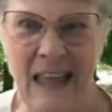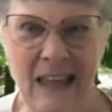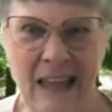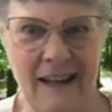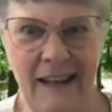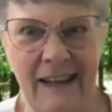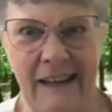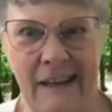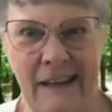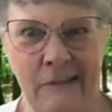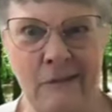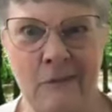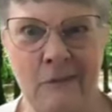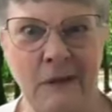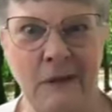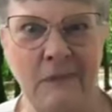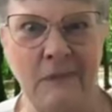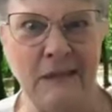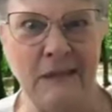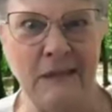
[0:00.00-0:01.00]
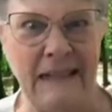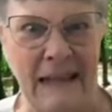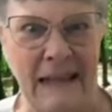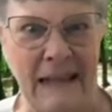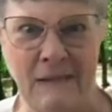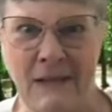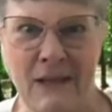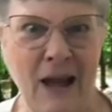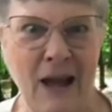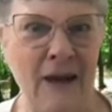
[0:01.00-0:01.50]
And I can't remember the
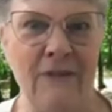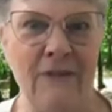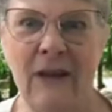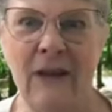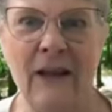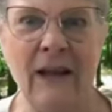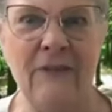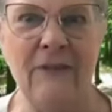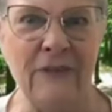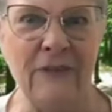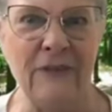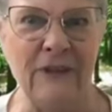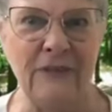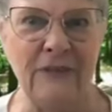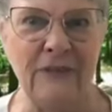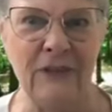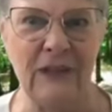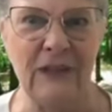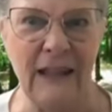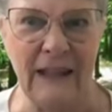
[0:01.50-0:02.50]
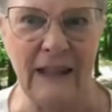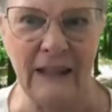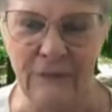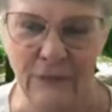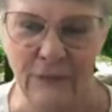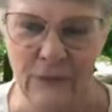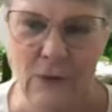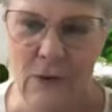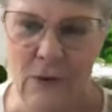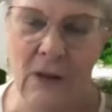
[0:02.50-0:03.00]
name of the author. And you feel like a
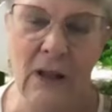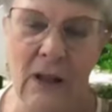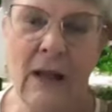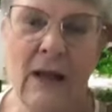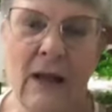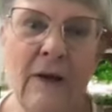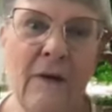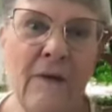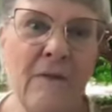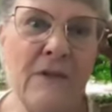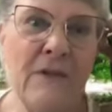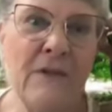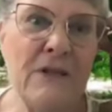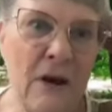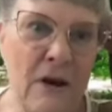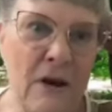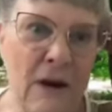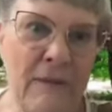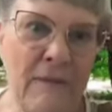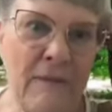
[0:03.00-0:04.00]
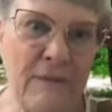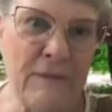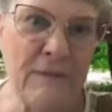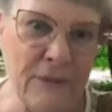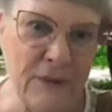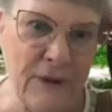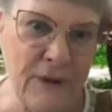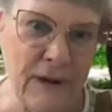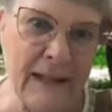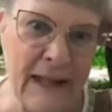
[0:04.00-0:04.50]
fool. So I'm
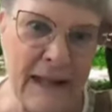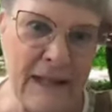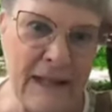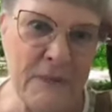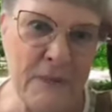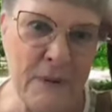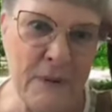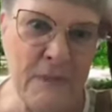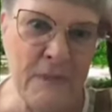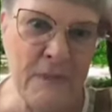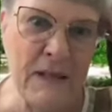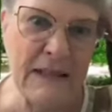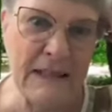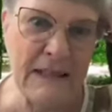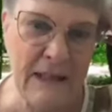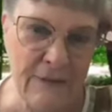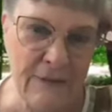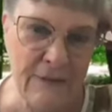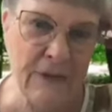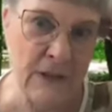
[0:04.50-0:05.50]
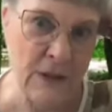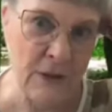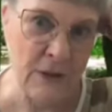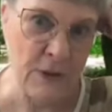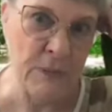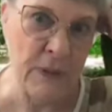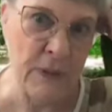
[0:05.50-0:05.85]
trying not to put myself in those